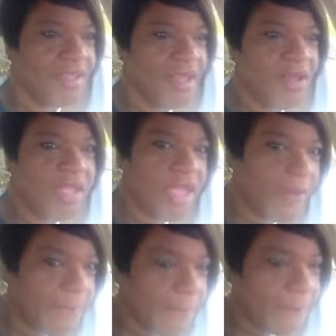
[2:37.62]
Okay,
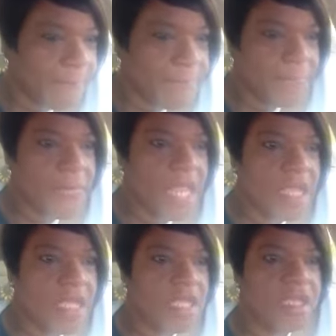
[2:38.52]

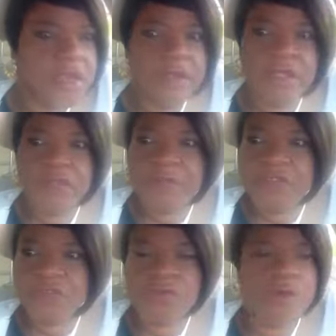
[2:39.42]
here is my
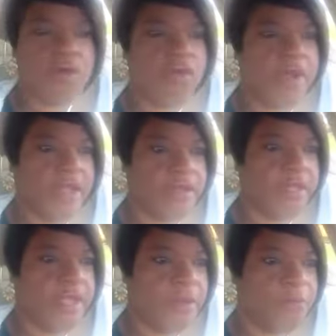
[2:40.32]
struggle right
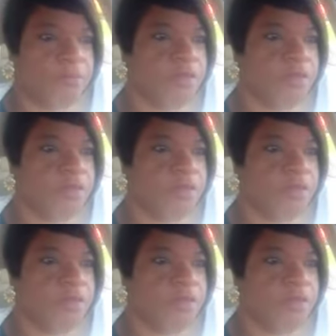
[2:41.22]
now.